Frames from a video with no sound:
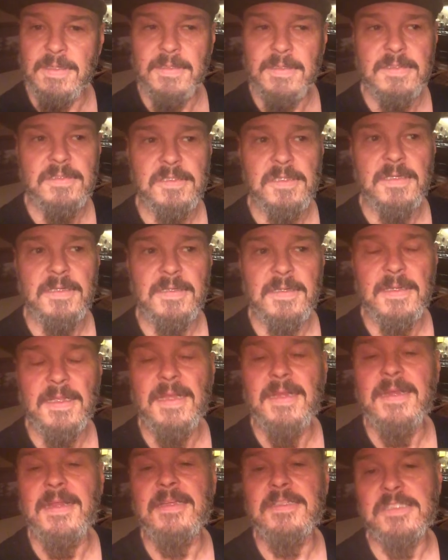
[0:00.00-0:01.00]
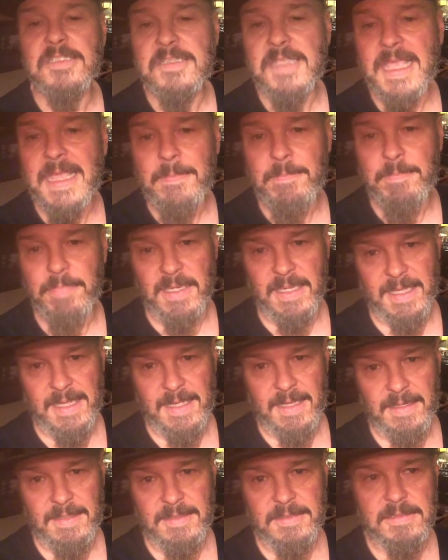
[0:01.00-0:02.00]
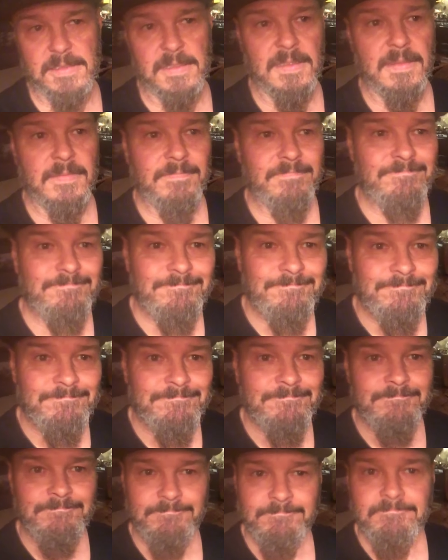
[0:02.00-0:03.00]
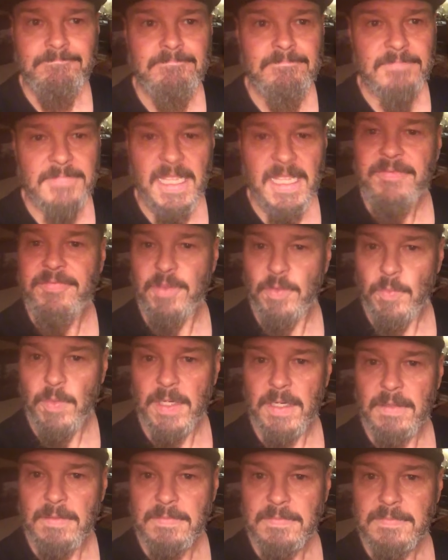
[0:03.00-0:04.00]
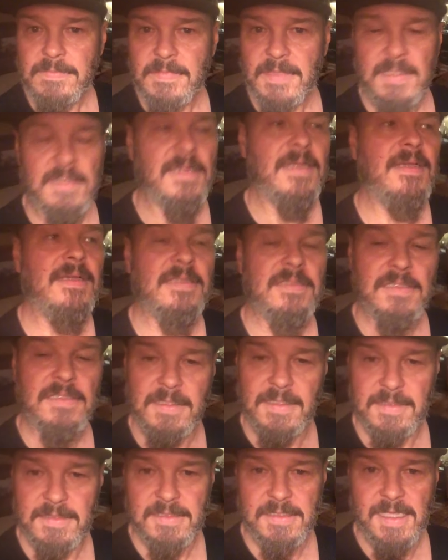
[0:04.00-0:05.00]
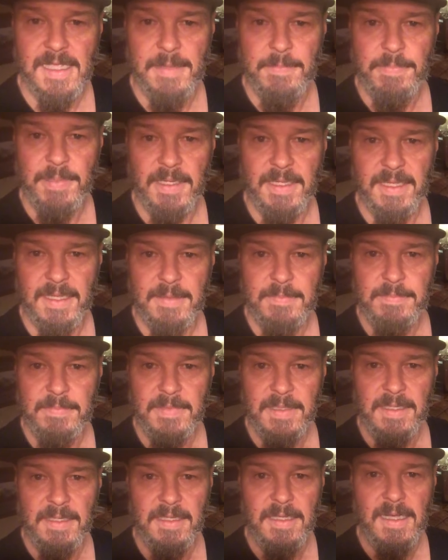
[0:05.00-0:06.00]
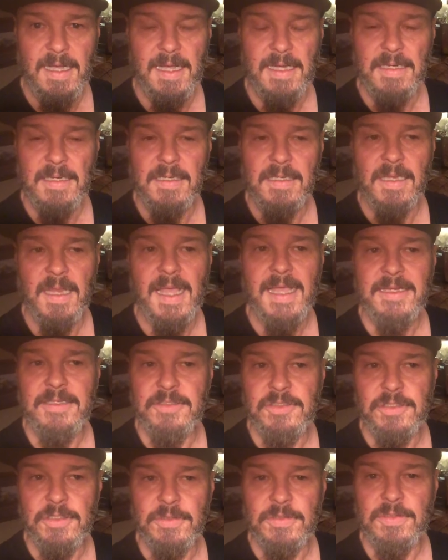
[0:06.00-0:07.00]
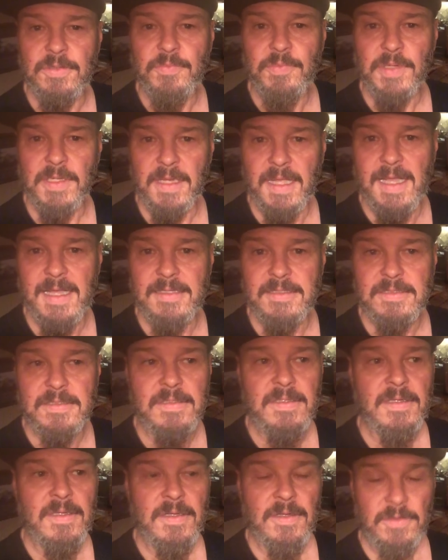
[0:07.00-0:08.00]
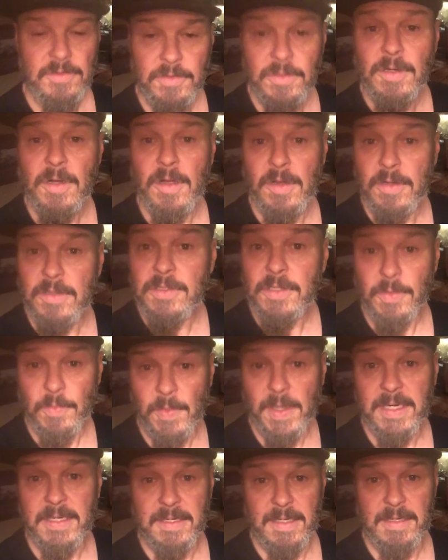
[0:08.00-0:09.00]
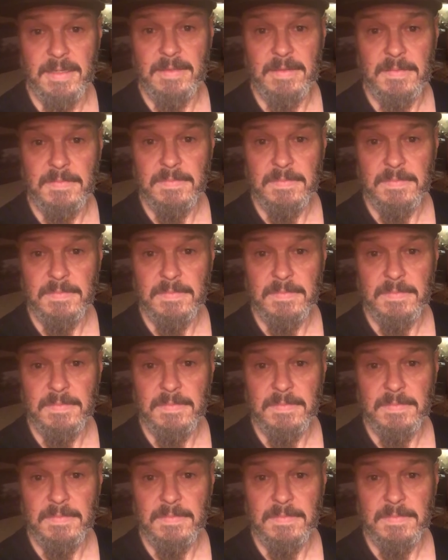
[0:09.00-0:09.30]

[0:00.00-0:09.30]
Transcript: It's an escape plan. It's a, if you will, it is an escape plan, and God enlightens you to realize you're on your way to hell.